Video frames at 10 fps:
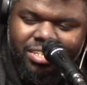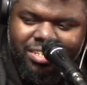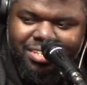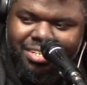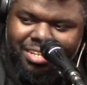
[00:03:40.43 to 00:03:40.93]

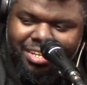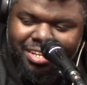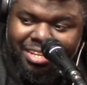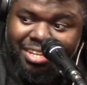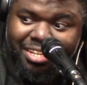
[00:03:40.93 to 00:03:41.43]
Yeah
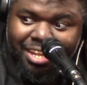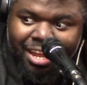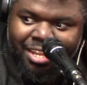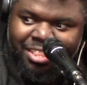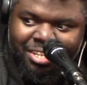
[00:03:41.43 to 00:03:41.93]

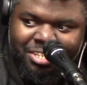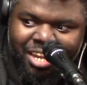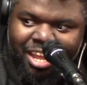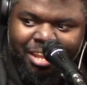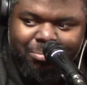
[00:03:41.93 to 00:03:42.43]
and you know you
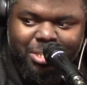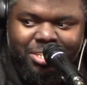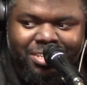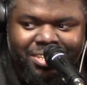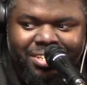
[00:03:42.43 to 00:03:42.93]
names. they about the